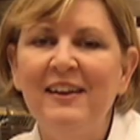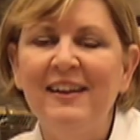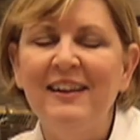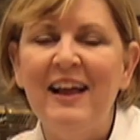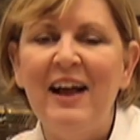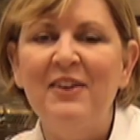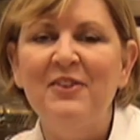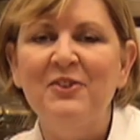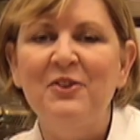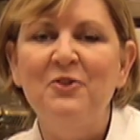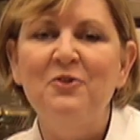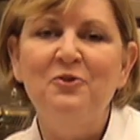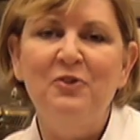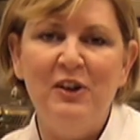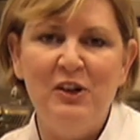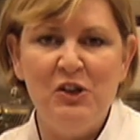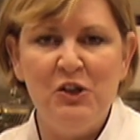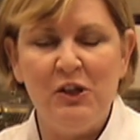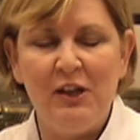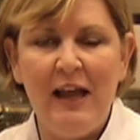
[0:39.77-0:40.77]
Classical
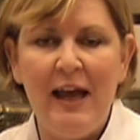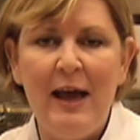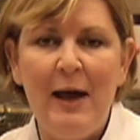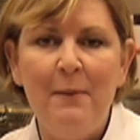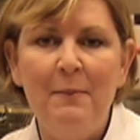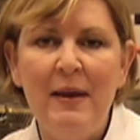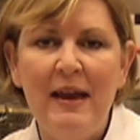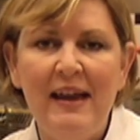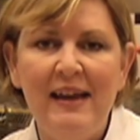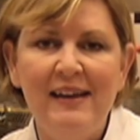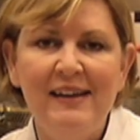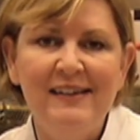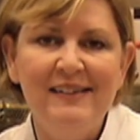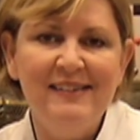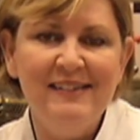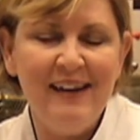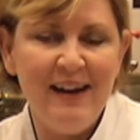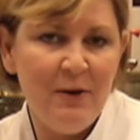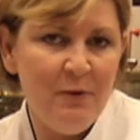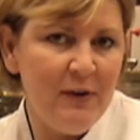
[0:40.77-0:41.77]
French Lab, and
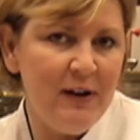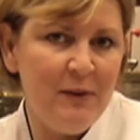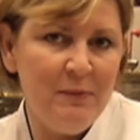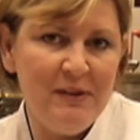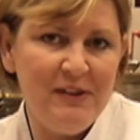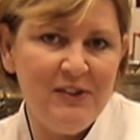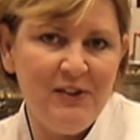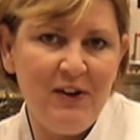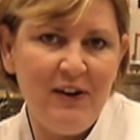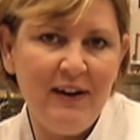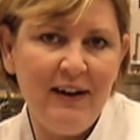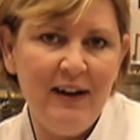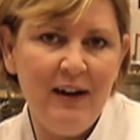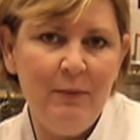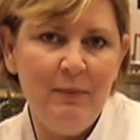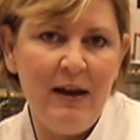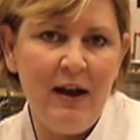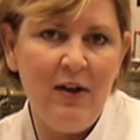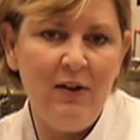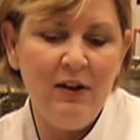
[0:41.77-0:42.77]
today we're going to be talking
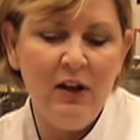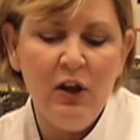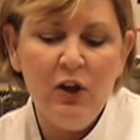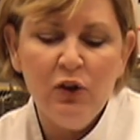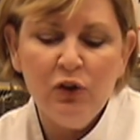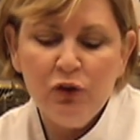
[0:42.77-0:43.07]
about